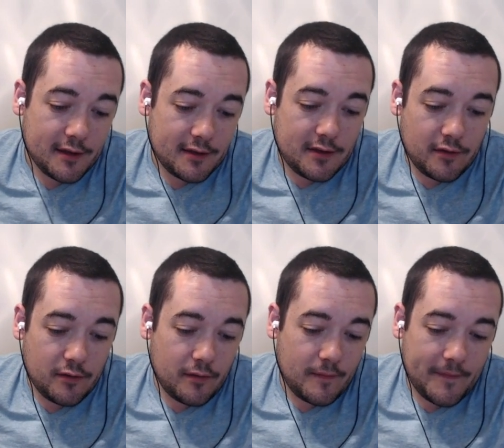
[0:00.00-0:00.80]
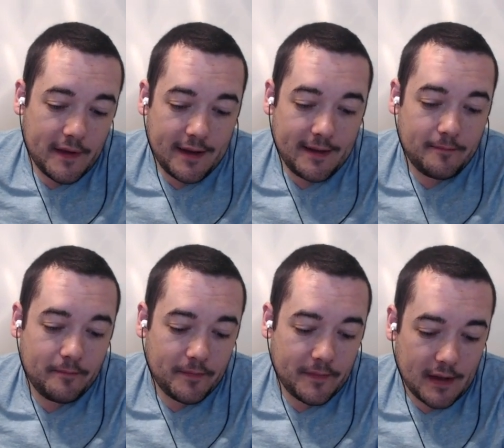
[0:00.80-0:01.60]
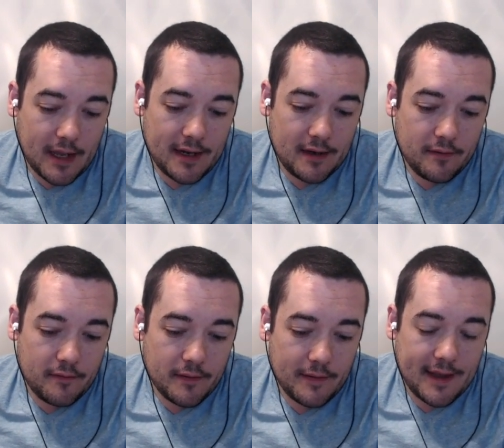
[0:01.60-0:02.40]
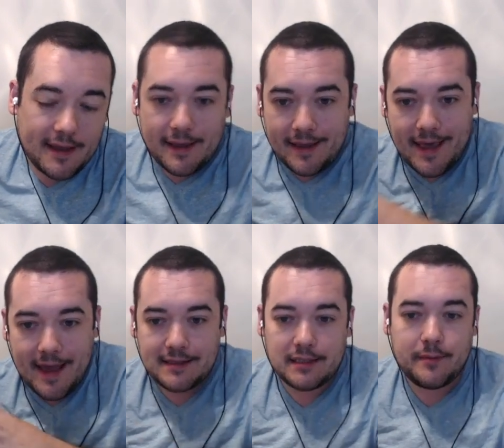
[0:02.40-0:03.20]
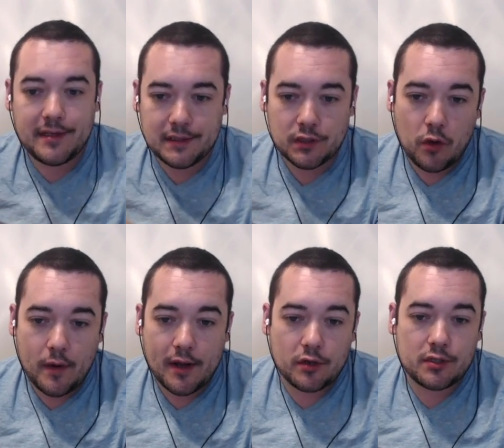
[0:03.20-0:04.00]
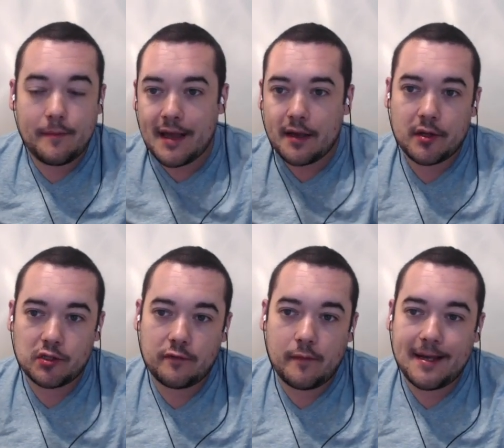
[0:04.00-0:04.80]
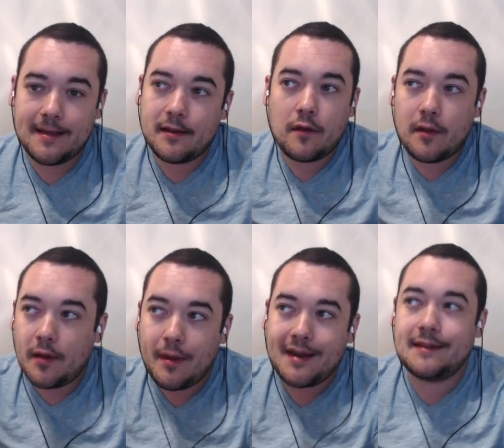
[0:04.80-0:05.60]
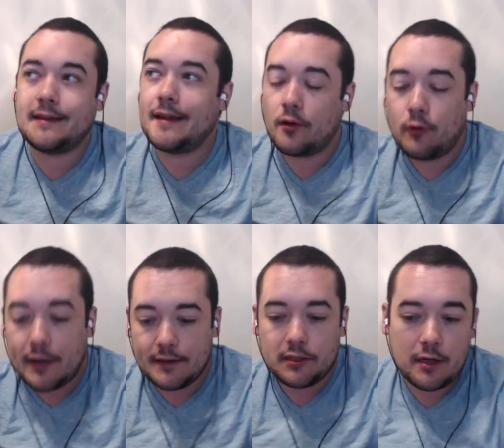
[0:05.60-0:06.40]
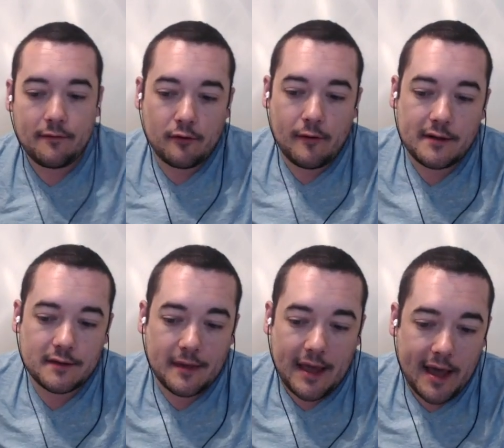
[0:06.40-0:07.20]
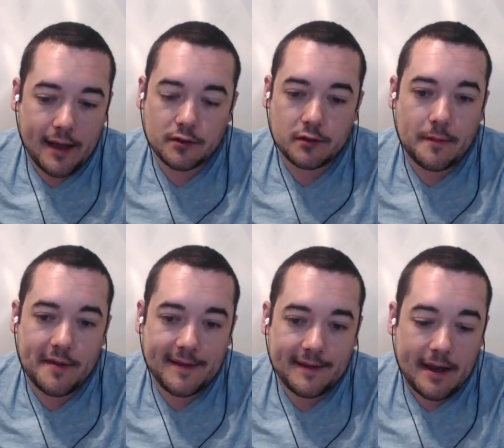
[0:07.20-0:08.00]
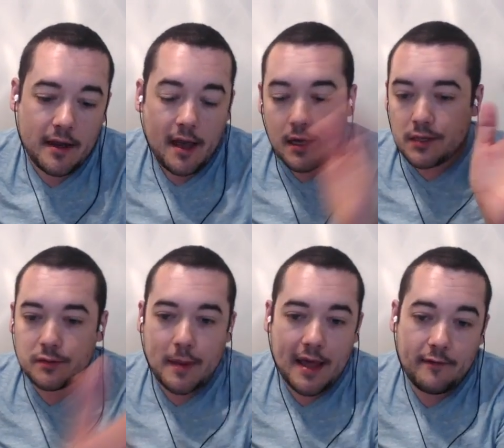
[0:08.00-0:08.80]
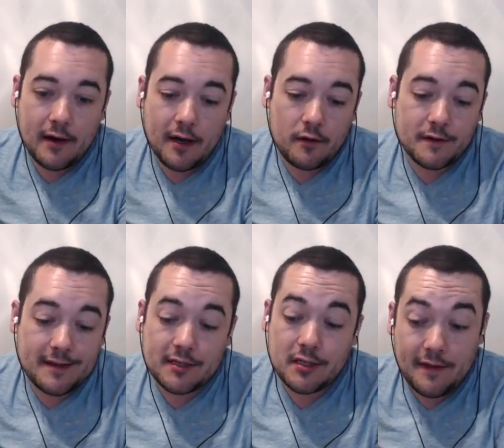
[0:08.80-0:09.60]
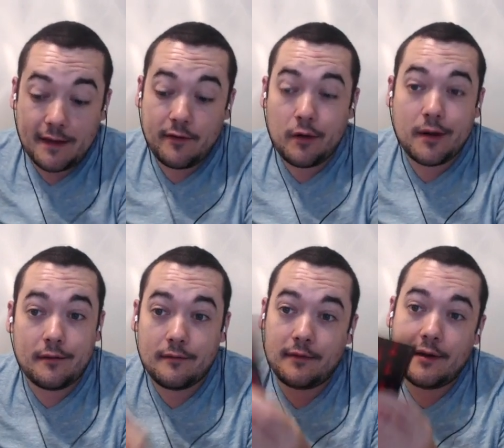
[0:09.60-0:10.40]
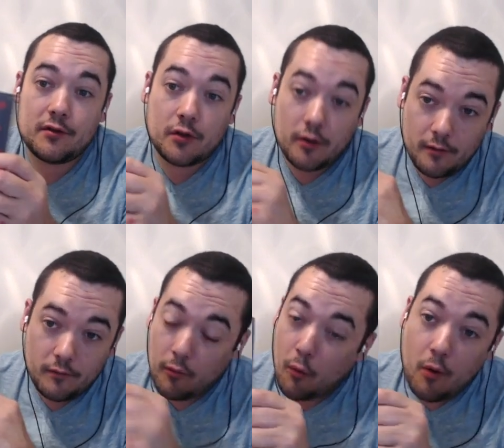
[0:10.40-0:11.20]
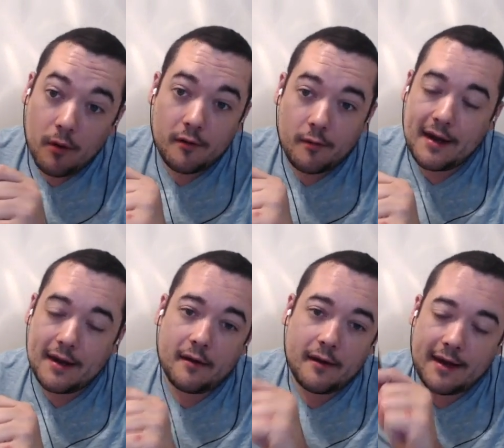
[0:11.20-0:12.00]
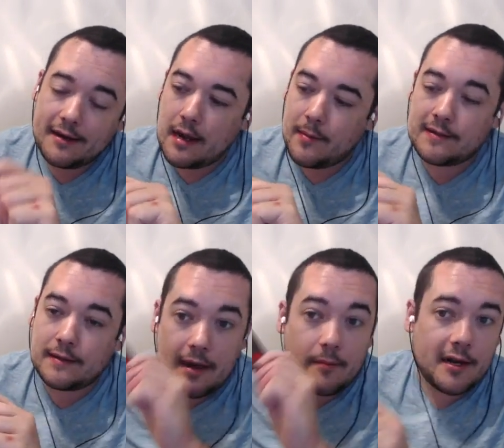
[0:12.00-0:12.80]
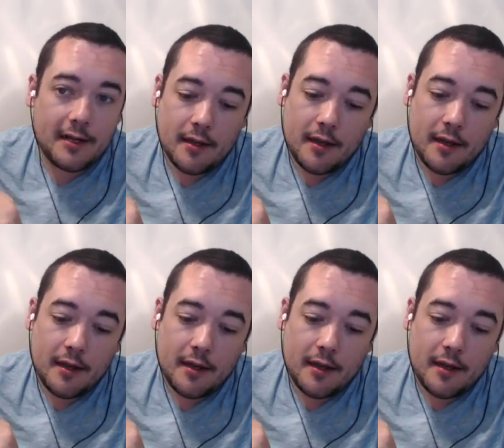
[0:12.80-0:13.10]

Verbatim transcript: to um, kind of like get a business going or to make a bunch of money, you know, that you might need to like quickly shuffle around some cash or something like that, just pay very close attention. I think if you do it, here's your reward right here eight of diamonds a lot of money